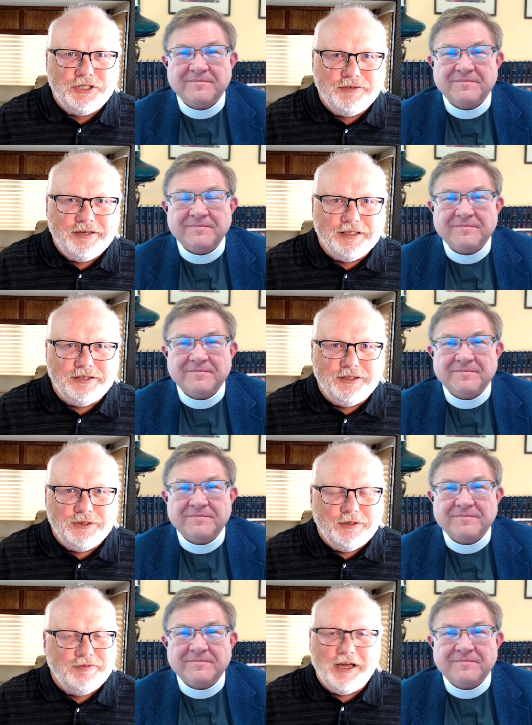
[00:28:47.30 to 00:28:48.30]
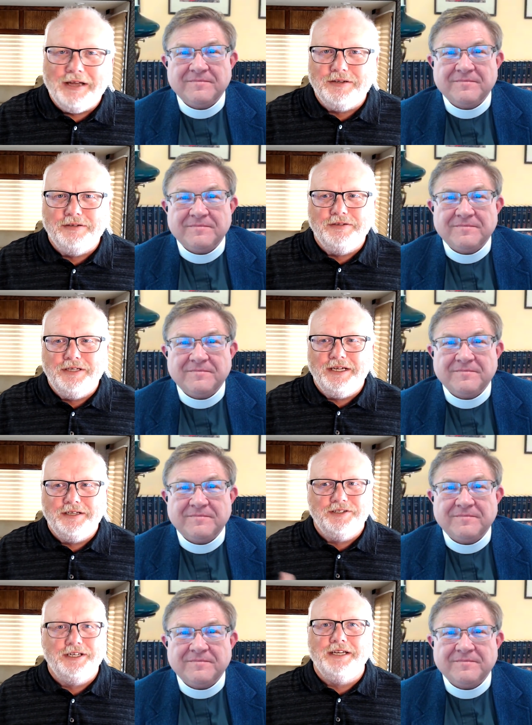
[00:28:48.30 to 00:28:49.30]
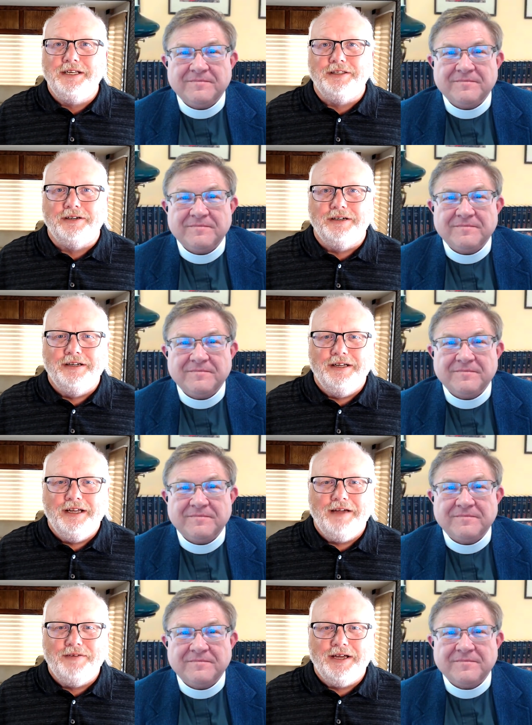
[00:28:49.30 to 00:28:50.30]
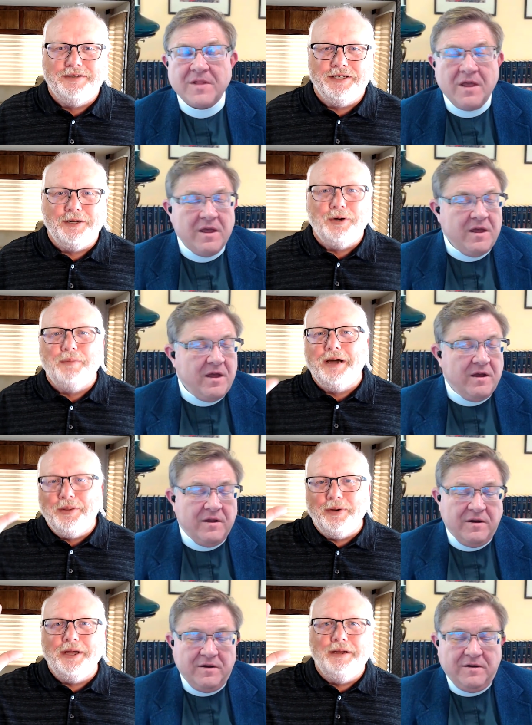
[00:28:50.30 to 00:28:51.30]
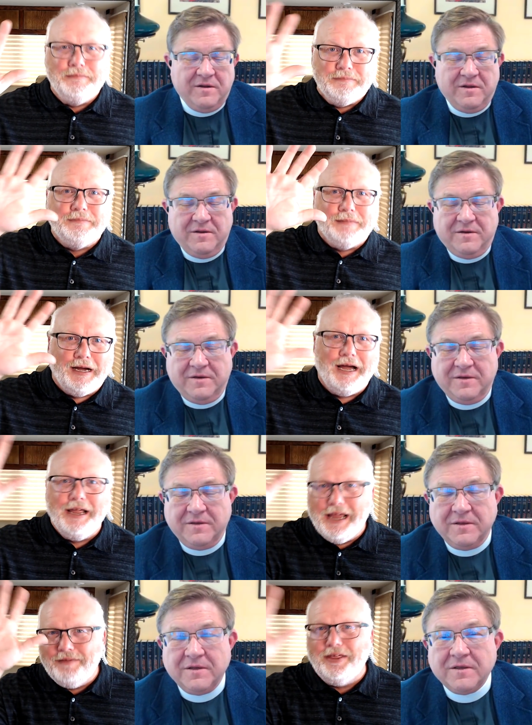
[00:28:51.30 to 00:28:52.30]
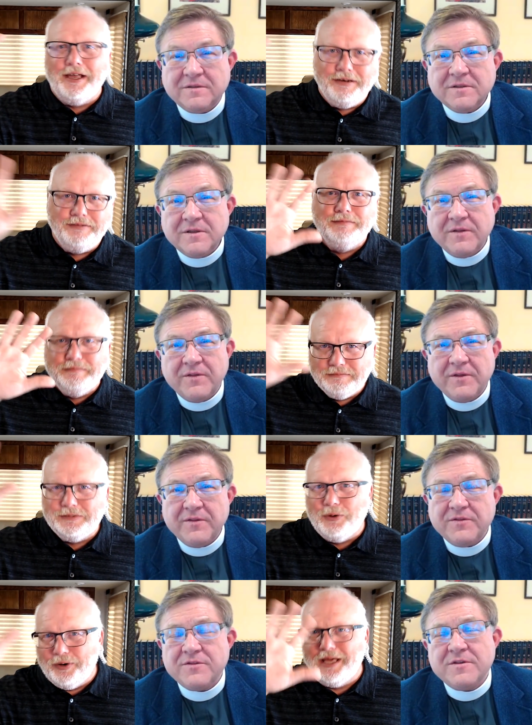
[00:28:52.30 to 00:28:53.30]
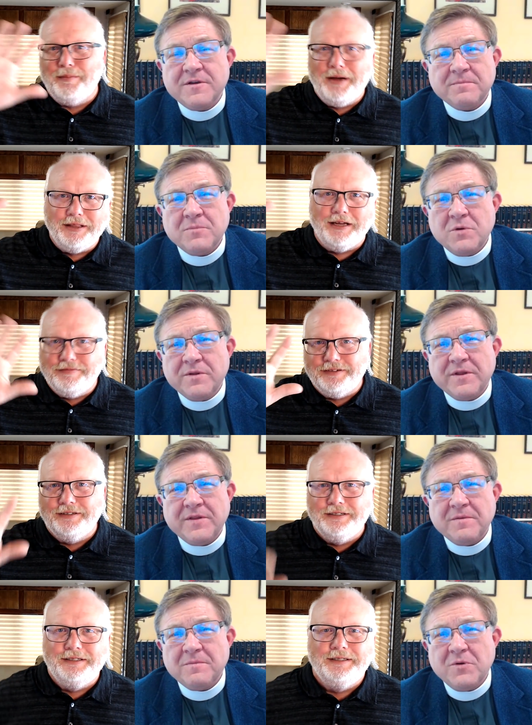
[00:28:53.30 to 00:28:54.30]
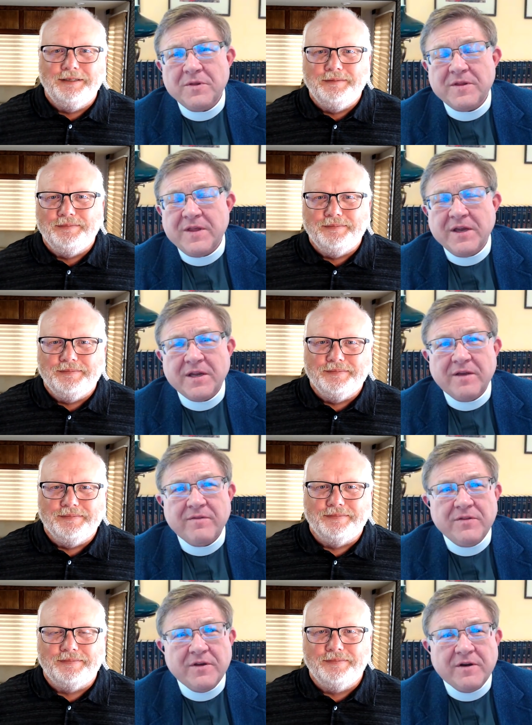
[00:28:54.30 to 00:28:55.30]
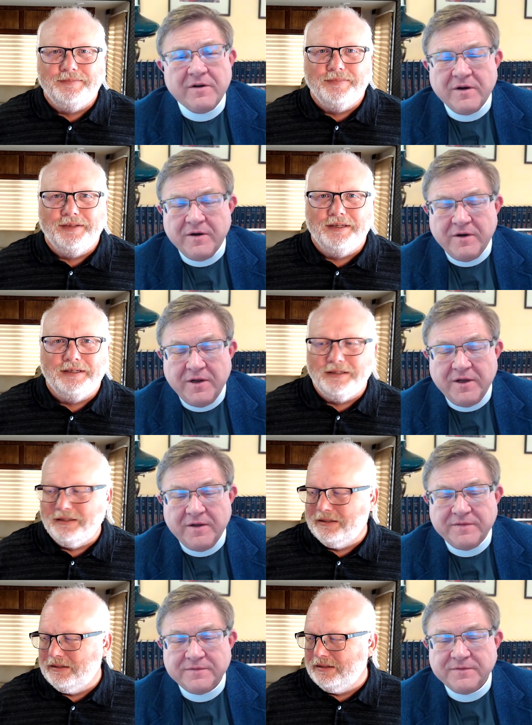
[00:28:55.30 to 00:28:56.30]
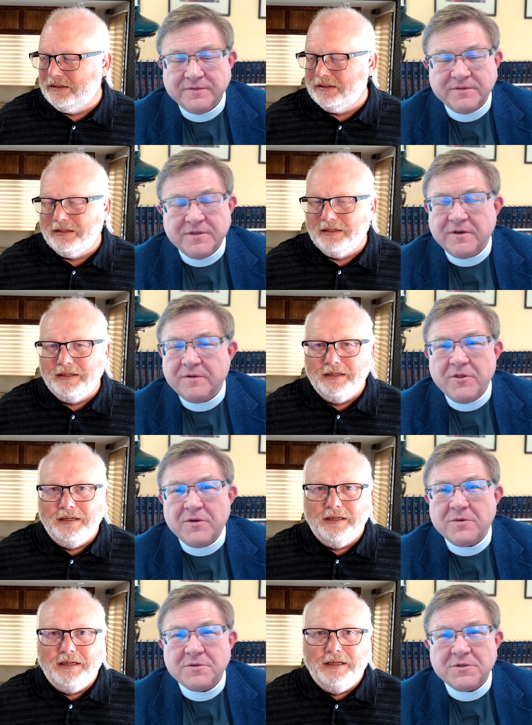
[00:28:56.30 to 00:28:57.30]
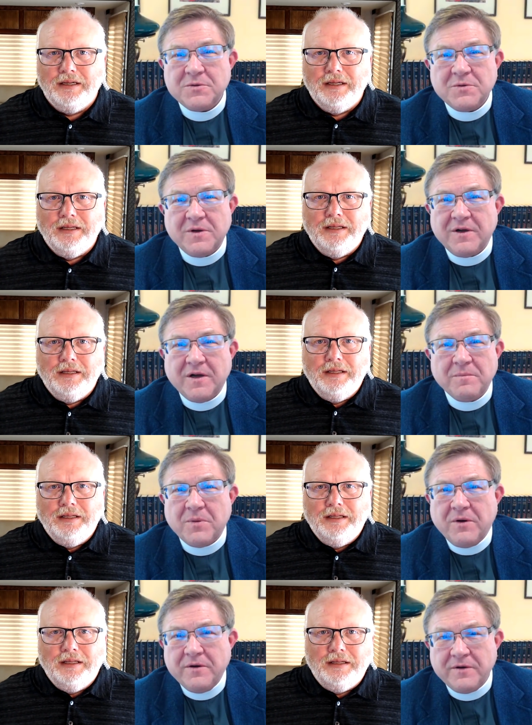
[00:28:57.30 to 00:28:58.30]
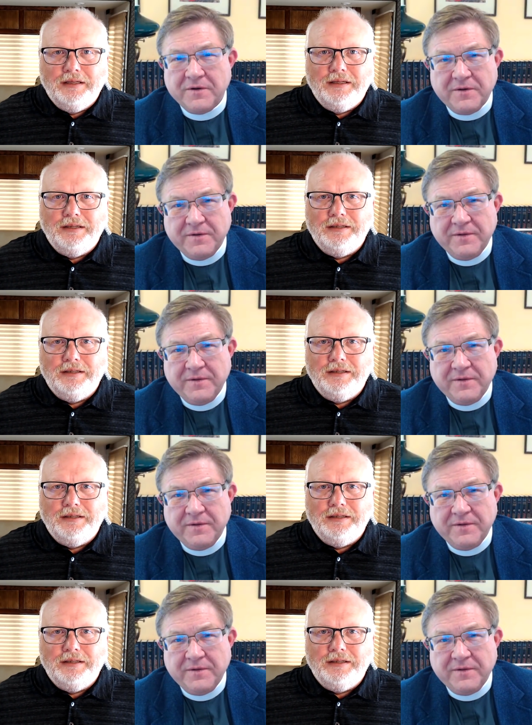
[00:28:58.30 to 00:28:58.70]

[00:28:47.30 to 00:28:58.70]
Speaker 1: Church of England who've not taken a stand either, have not said, oh, by the way, I have that going
Speaker 2: on. The, more life. than more than that, Kevin, there are uh, there are those who are partnered.